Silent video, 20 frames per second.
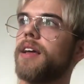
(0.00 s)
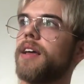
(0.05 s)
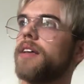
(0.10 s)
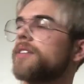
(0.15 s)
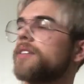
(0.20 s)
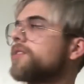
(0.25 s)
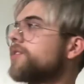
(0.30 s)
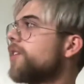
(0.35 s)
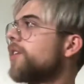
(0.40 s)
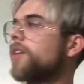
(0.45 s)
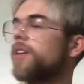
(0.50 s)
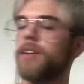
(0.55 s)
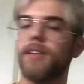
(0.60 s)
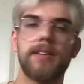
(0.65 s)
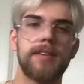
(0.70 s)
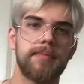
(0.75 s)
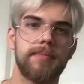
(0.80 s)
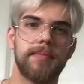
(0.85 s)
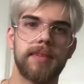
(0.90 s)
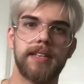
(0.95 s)
sorry,
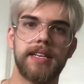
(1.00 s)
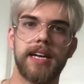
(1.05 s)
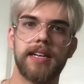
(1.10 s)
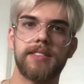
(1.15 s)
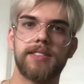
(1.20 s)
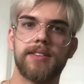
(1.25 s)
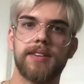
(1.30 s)
my dad's